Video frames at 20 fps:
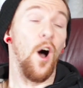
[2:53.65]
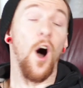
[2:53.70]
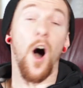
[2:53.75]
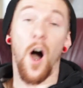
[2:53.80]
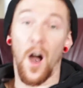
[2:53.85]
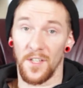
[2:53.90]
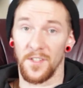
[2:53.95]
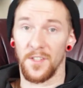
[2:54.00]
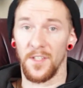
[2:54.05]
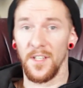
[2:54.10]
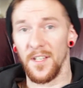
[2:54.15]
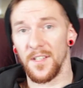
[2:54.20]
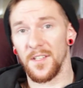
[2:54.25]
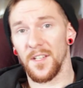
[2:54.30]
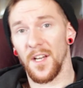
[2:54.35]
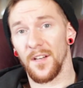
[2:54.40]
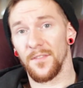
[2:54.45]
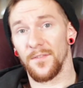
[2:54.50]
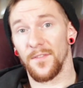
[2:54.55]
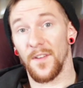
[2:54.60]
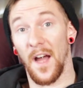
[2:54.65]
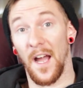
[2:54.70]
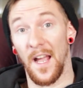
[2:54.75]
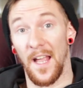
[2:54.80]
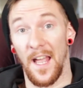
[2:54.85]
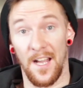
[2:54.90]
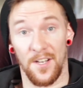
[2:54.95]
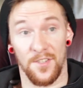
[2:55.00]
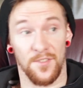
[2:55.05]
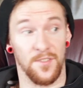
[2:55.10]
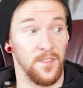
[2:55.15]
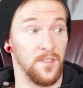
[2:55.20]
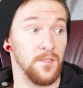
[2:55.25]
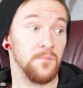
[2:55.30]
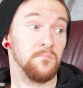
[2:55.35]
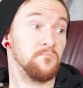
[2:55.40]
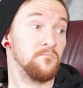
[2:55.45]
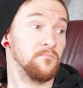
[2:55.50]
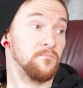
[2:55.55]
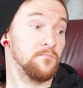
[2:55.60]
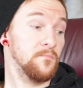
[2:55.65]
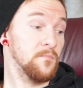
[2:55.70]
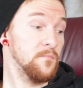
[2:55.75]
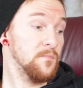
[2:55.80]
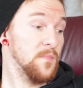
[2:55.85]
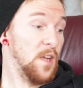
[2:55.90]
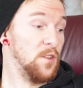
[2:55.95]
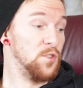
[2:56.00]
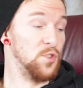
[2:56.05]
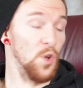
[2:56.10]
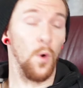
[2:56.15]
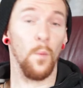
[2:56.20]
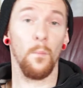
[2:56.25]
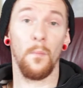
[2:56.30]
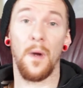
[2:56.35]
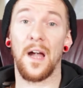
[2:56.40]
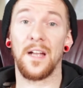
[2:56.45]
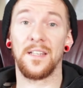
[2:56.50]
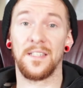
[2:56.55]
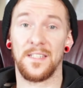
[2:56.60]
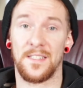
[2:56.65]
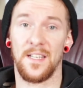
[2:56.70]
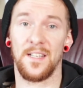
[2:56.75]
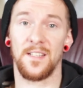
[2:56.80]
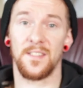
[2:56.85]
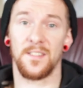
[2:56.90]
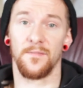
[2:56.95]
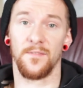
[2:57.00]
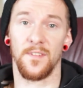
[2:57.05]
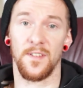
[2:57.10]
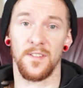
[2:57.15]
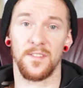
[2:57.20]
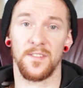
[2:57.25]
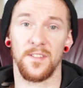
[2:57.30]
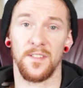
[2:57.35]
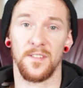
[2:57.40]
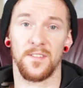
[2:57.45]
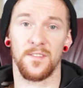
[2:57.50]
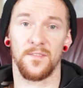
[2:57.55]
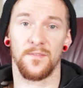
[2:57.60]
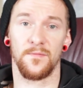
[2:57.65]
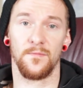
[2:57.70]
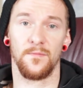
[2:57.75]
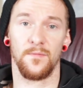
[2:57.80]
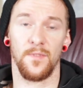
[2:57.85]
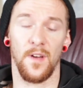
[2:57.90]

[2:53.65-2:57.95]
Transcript: oddly enough, I actually don't mind the taste of this.